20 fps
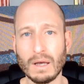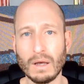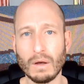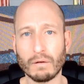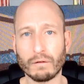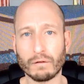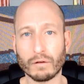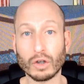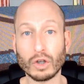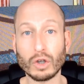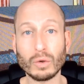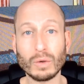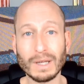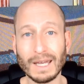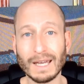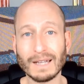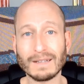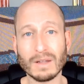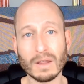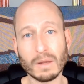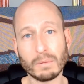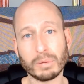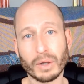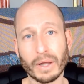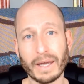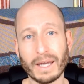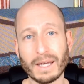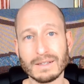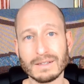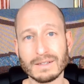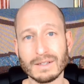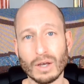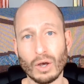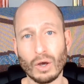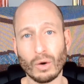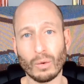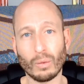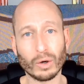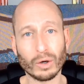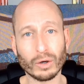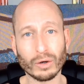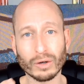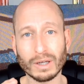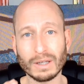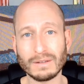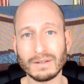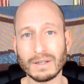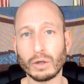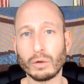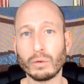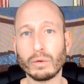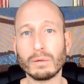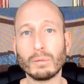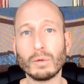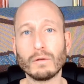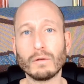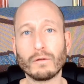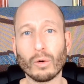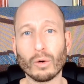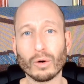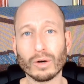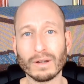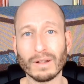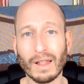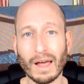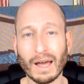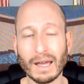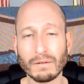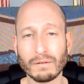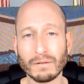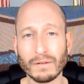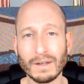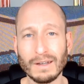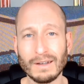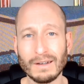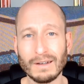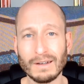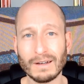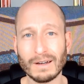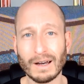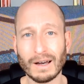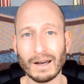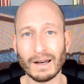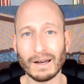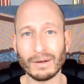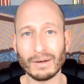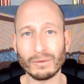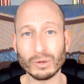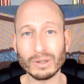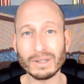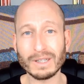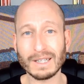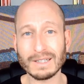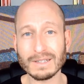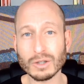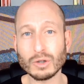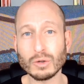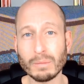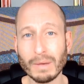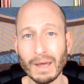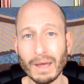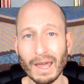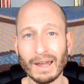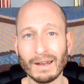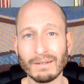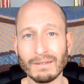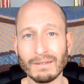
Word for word: for you to get to the place we're continuing to move forward in life, uh, really as a new man.